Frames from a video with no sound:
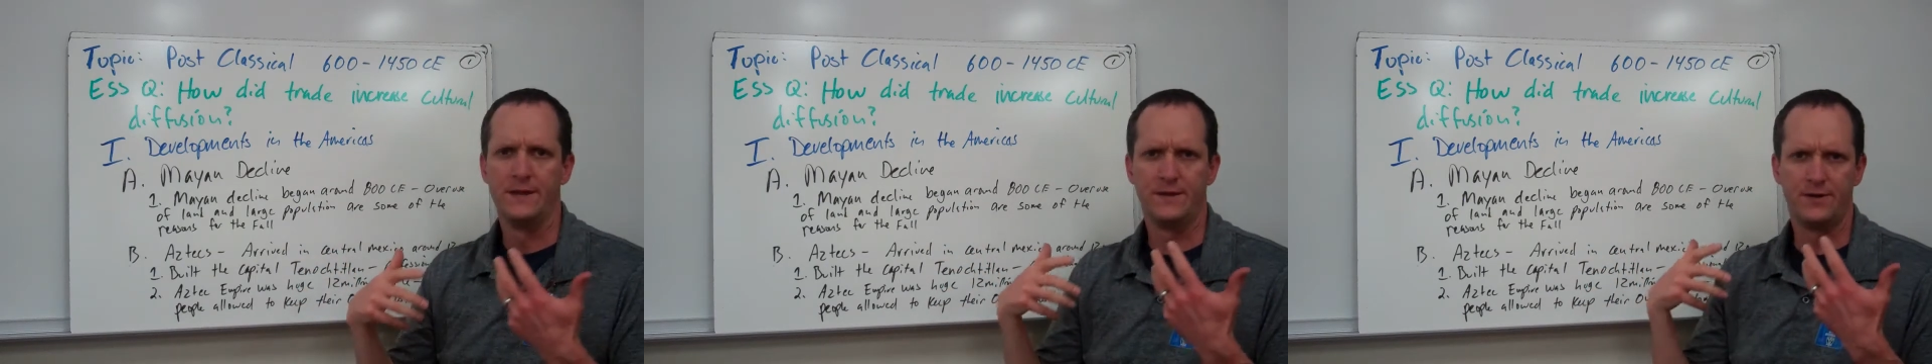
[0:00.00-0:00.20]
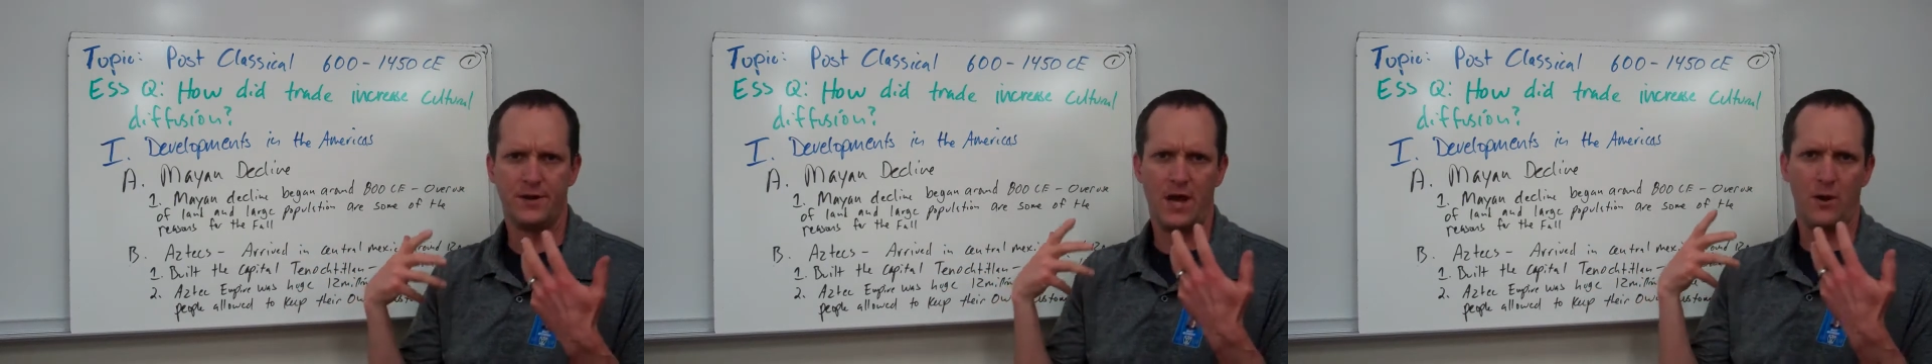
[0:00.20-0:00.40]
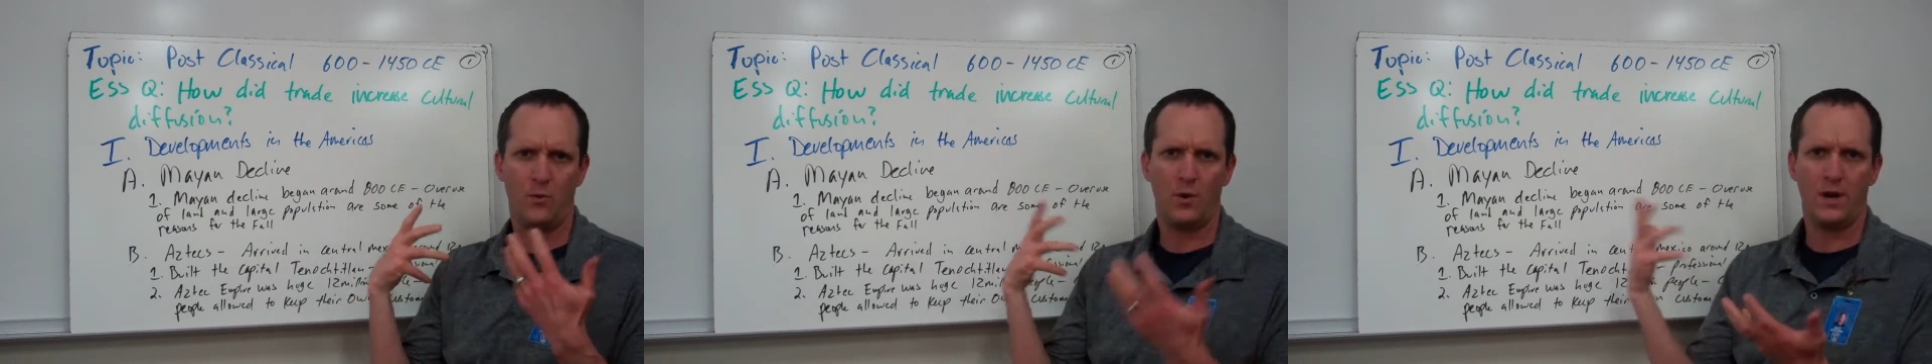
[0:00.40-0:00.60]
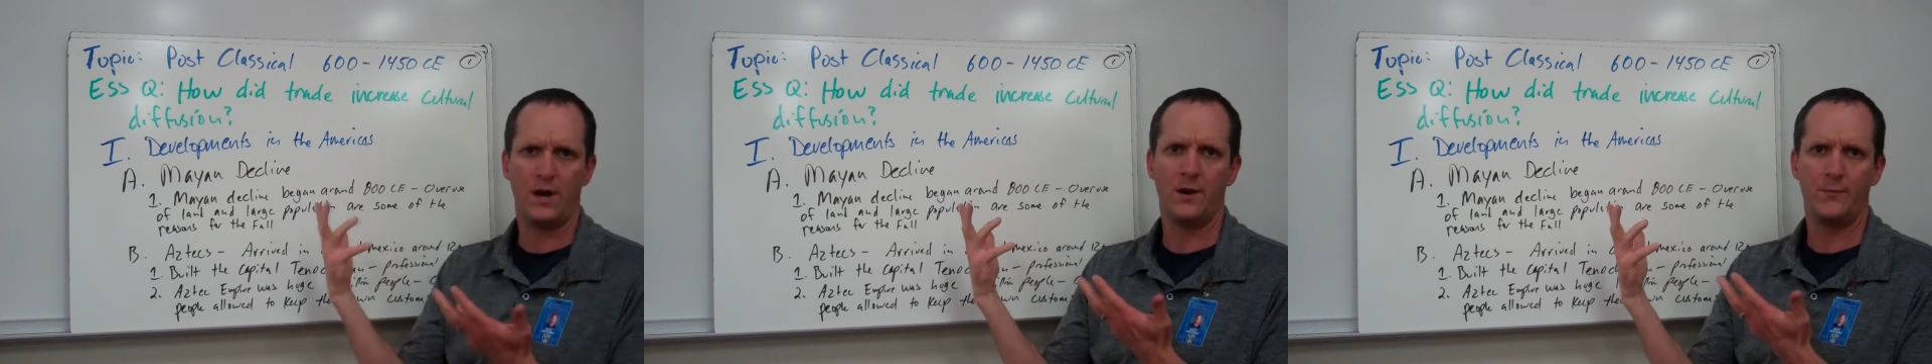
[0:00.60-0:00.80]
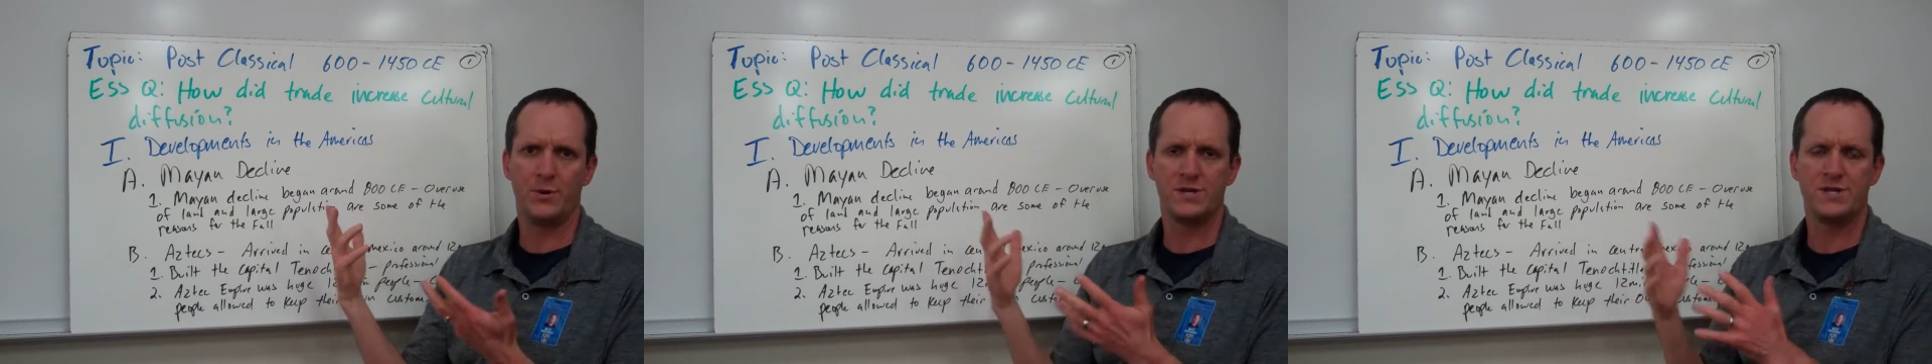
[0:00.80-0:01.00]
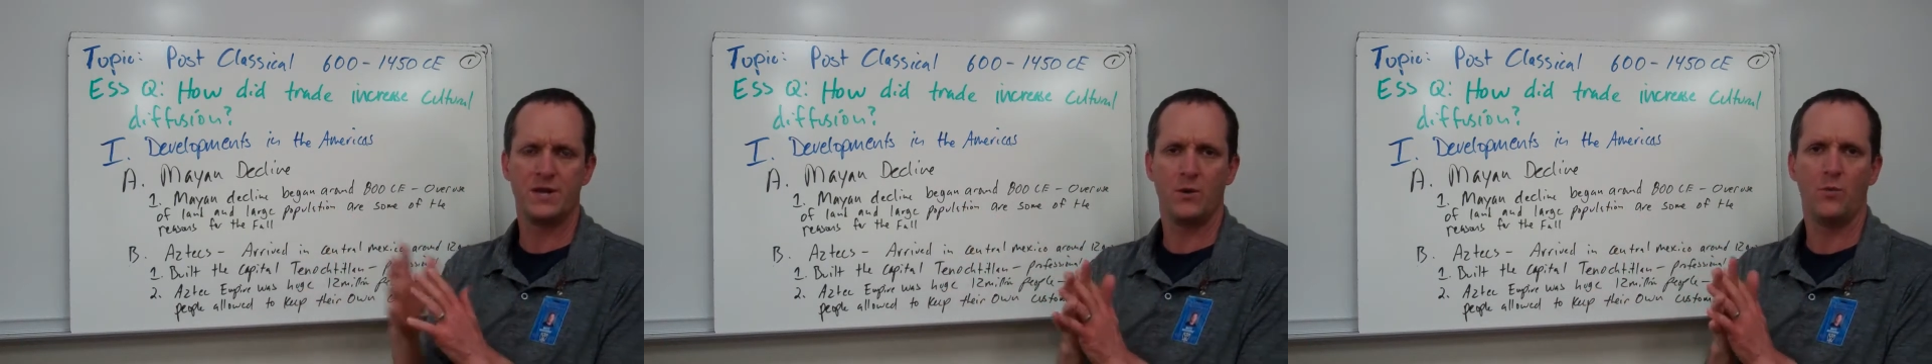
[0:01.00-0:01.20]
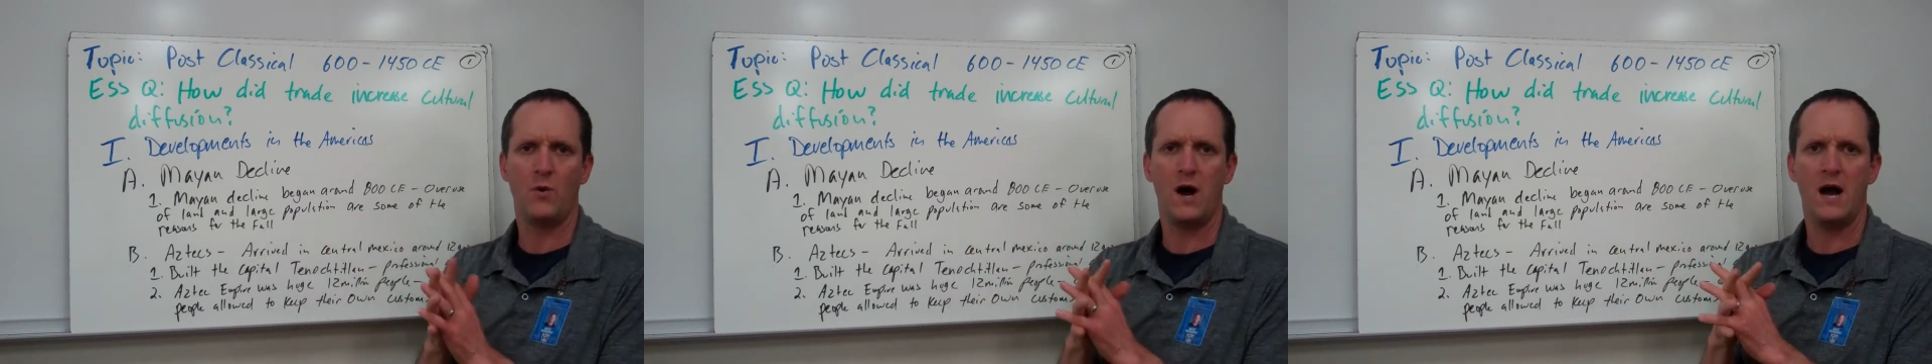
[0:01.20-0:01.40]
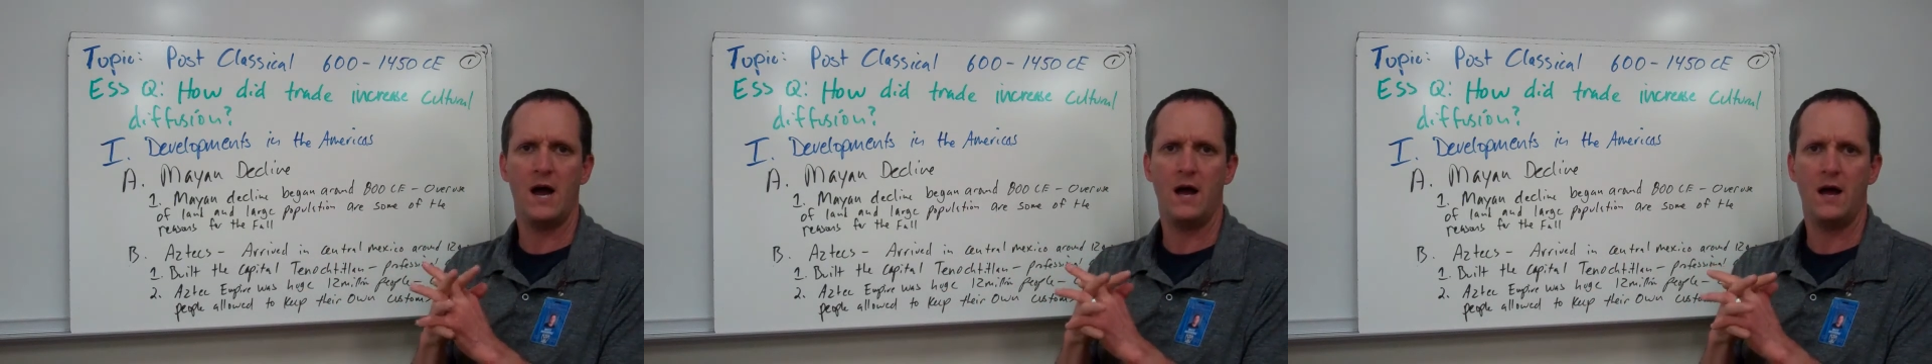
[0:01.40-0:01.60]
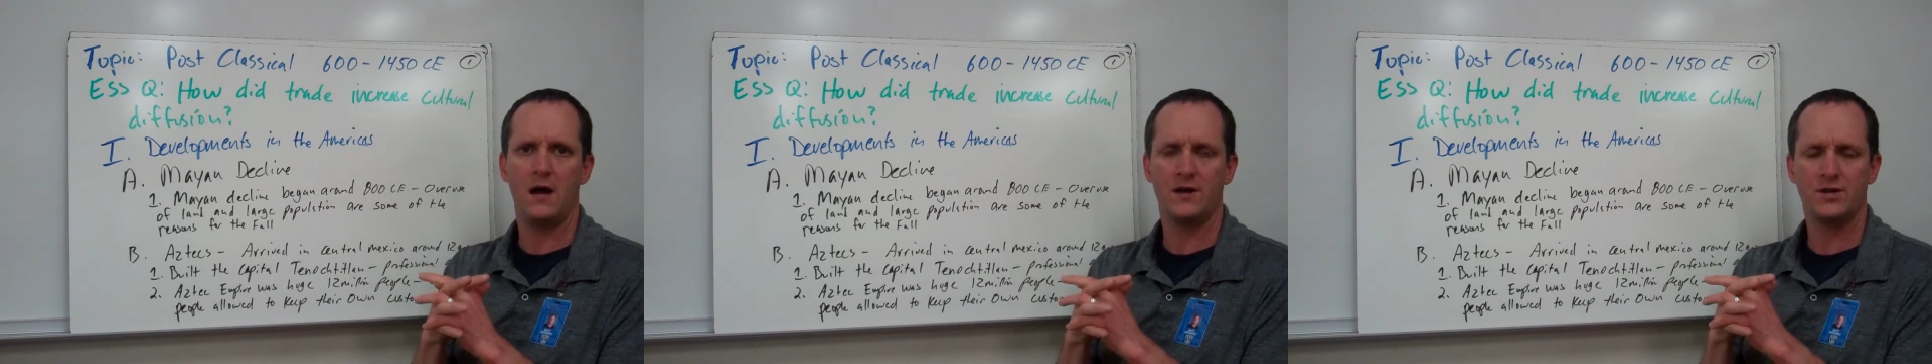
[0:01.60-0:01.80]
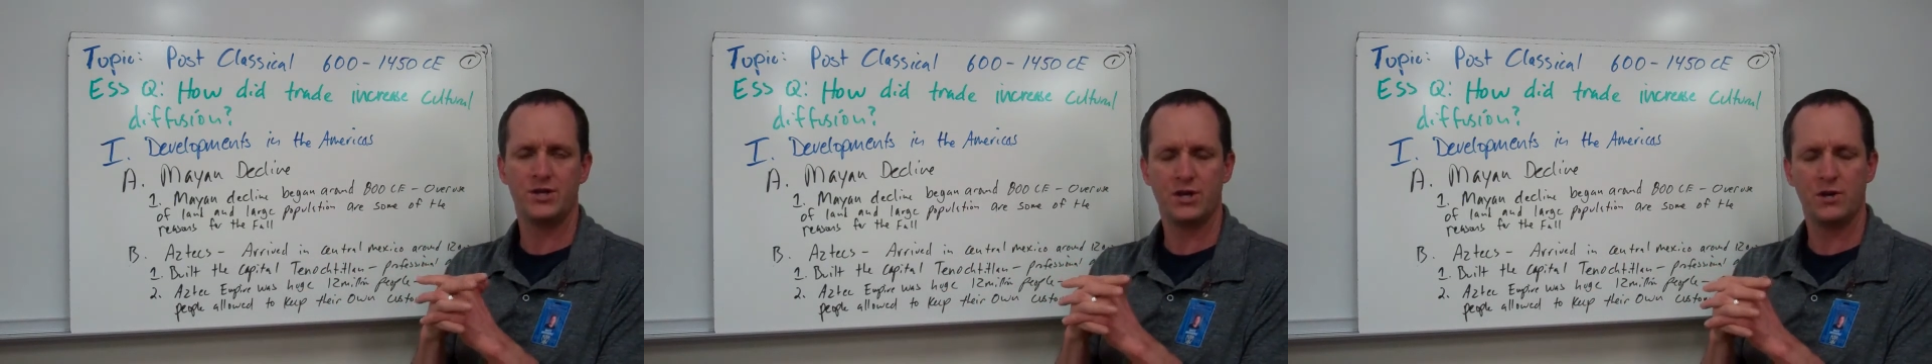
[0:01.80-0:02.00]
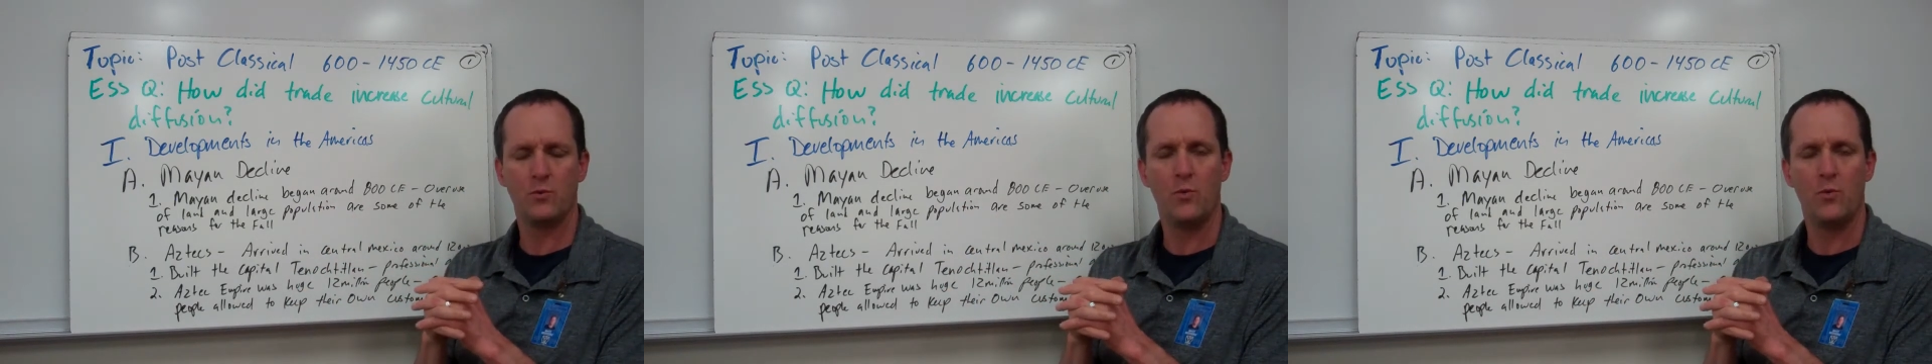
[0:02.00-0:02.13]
They're not 100% sure